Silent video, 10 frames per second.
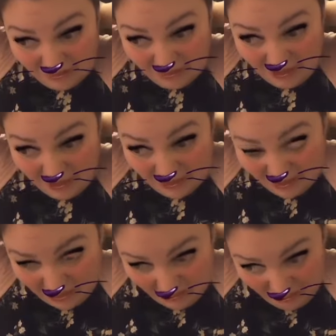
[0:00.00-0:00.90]
I
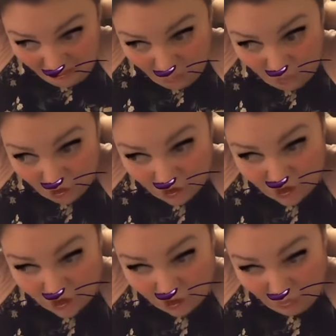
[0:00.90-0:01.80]
think I
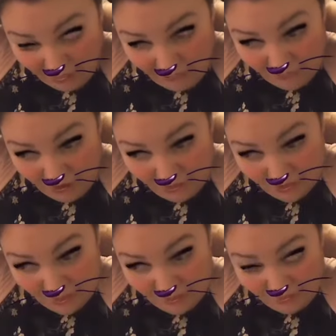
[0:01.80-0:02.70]
watched quite a few of
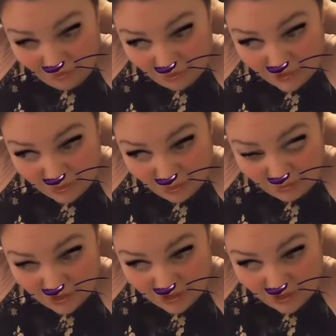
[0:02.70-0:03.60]
them before this one. I'm
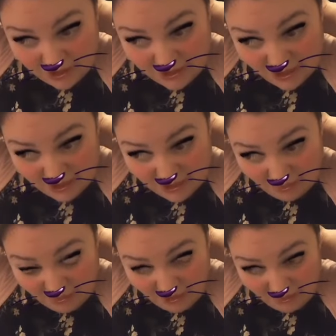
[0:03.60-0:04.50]
trying to take this necklace off
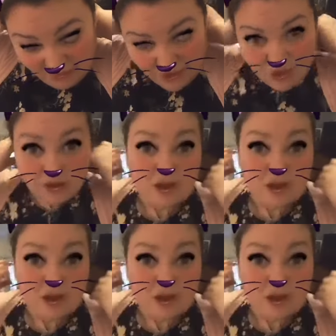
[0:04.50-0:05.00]
on a live video.